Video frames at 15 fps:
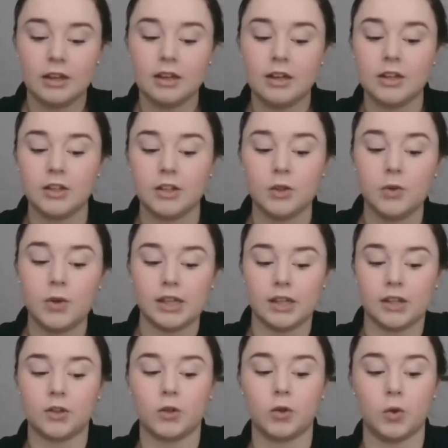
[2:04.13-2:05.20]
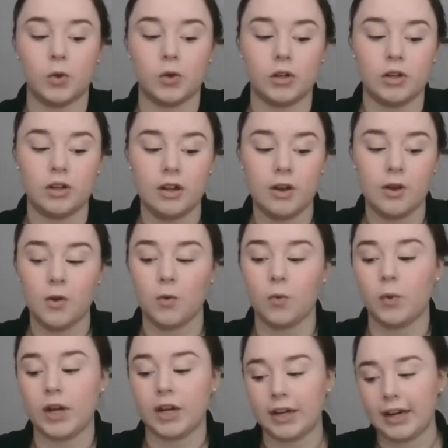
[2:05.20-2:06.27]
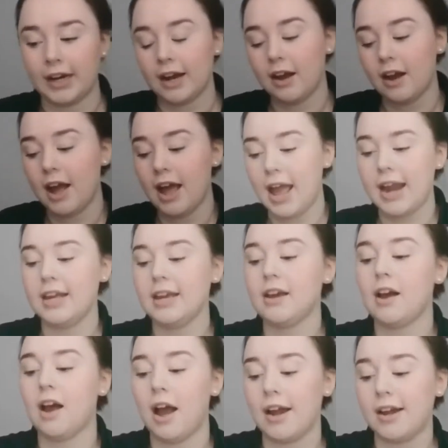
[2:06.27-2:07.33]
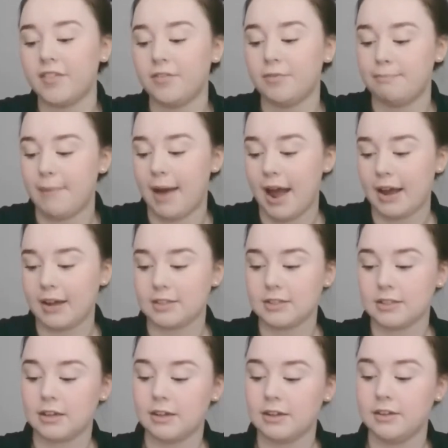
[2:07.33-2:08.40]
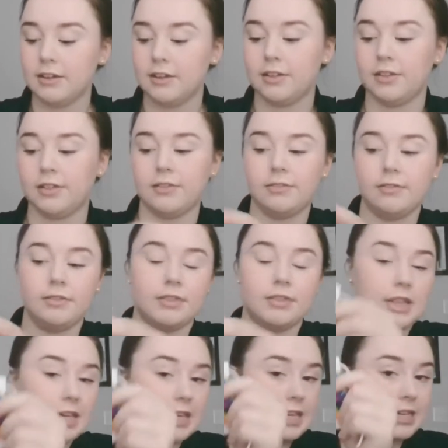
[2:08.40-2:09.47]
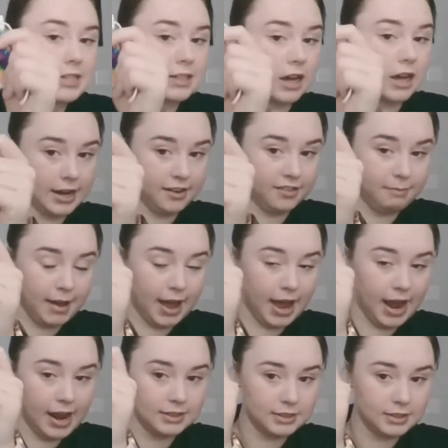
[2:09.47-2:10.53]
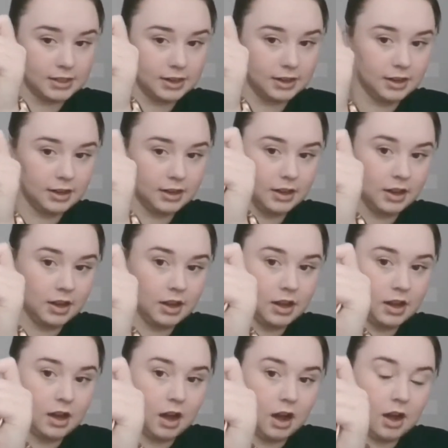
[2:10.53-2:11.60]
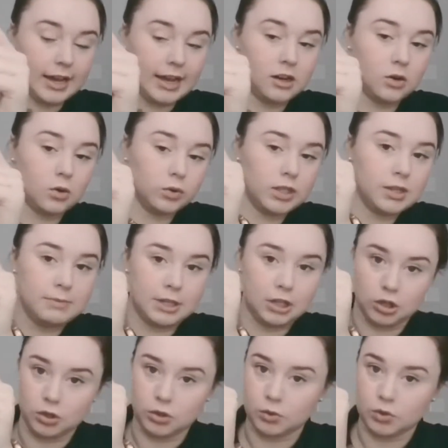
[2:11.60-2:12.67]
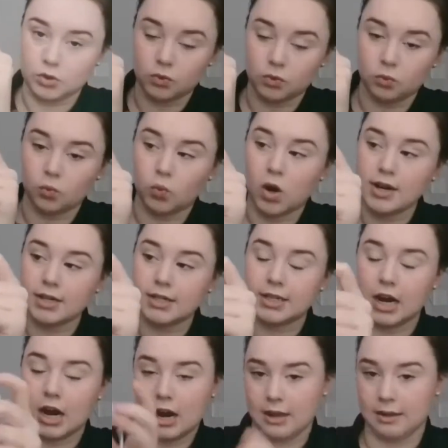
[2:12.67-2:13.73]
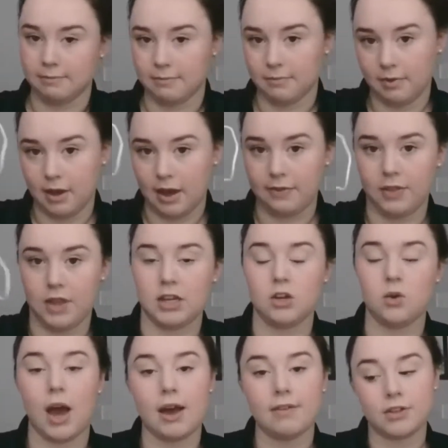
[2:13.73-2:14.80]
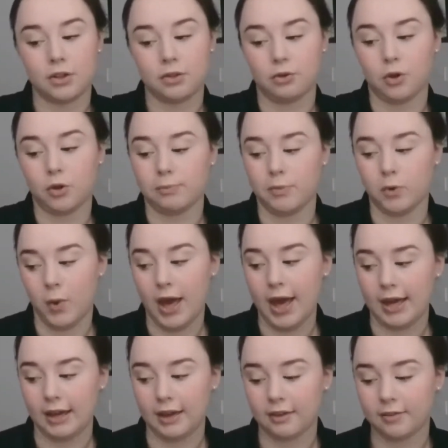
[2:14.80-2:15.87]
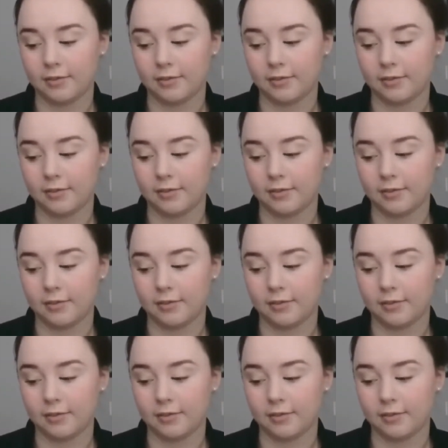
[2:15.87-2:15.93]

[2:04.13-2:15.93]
you can look cool wearing any kind of mask. These kind of masks can only be used one time, and then you have to throw them away.